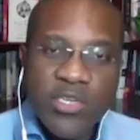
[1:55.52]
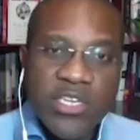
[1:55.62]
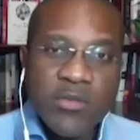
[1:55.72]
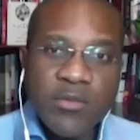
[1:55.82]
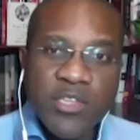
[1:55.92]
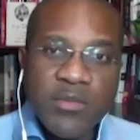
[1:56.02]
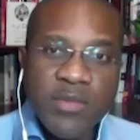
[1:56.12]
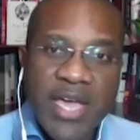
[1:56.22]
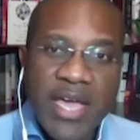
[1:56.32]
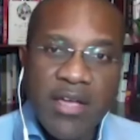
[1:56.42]
need, need to
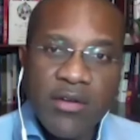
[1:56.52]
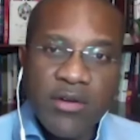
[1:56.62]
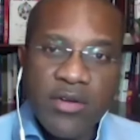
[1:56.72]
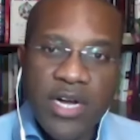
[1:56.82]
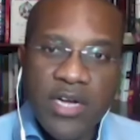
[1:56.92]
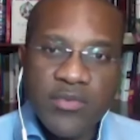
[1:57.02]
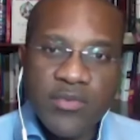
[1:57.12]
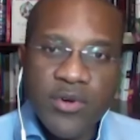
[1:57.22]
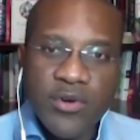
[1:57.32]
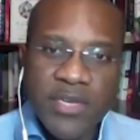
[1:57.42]
be anchored on God's
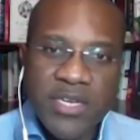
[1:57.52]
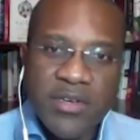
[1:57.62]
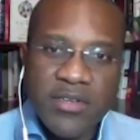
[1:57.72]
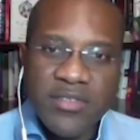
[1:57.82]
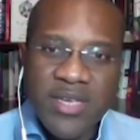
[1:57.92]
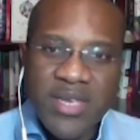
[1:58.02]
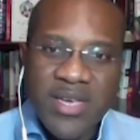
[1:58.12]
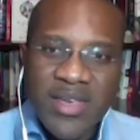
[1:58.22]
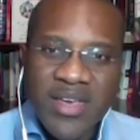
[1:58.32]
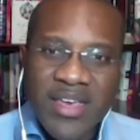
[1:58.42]
word because
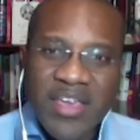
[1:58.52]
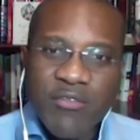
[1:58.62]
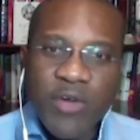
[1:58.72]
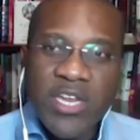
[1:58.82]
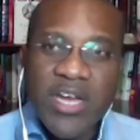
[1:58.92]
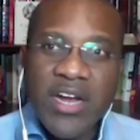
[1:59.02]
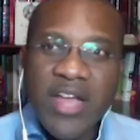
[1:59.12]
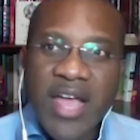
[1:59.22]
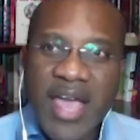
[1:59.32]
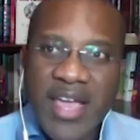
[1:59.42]
if we're
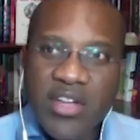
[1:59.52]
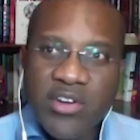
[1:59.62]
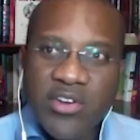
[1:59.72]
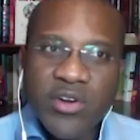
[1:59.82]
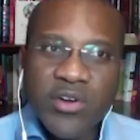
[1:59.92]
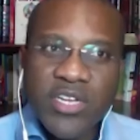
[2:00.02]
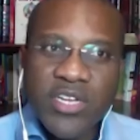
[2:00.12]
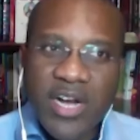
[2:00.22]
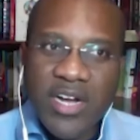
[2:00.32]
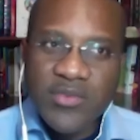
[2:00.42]
not anchored on
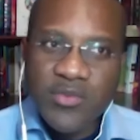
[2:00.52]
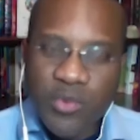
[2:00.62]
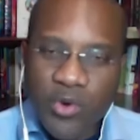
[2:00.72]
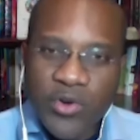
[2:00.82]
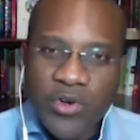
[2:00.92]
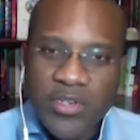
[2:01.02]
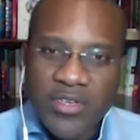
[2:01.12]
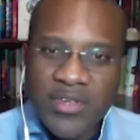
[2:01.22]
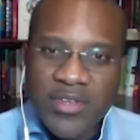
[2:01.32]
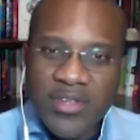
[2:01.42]
God's word,
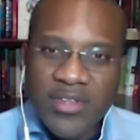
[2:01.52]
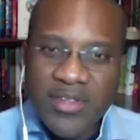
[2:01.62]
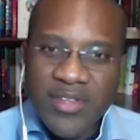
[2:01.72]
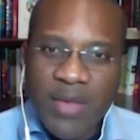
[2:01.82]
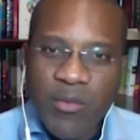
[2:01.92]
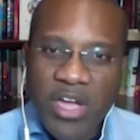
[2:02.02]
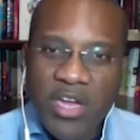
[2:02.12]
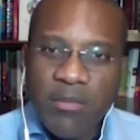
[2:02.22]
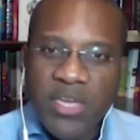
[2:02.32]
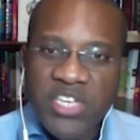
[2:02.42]
then we're going to be